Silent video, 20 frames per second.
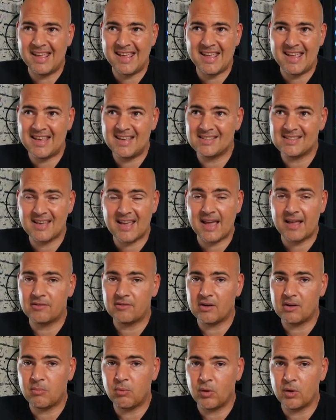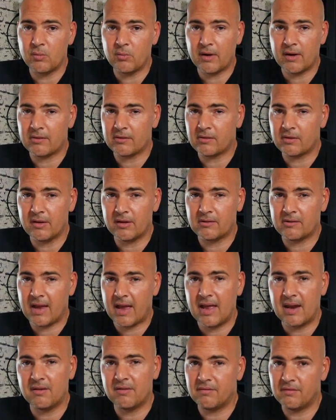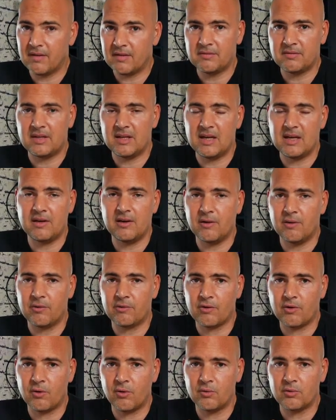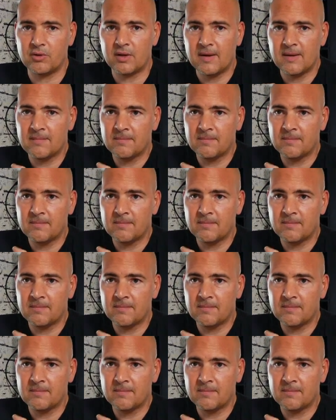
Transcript: is getting to the point where it's like 10, 15 years old,